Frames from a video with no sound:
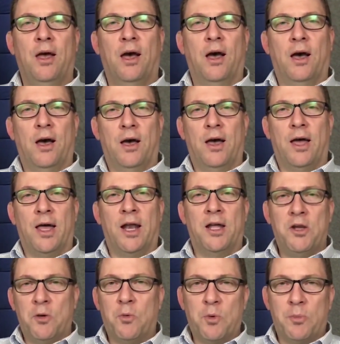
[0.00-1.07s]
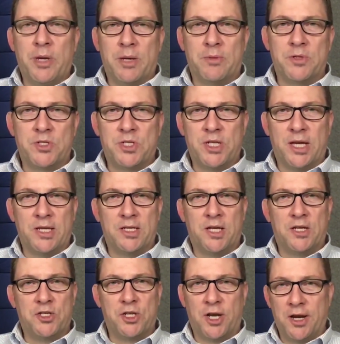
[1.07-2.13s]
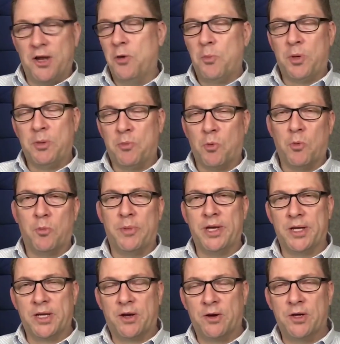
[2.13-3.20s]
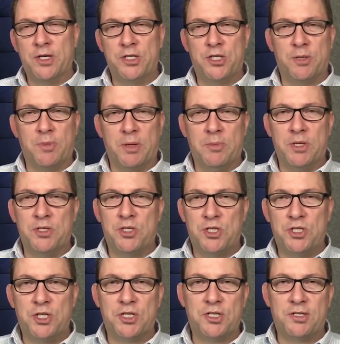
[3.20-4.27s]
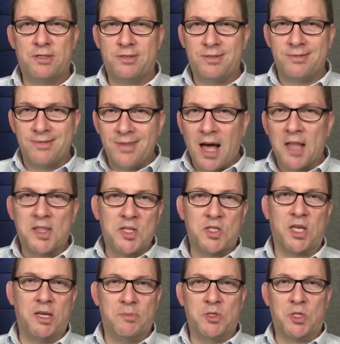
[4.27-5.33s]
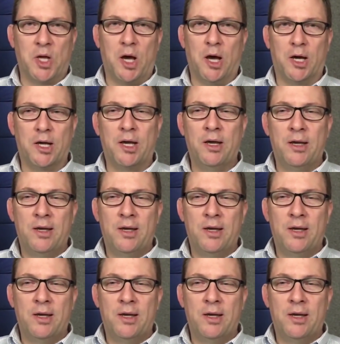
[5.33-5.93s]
And I know we'll be able to stay in touch, and I know people will be encouraging me, but it's just not the same as a hug.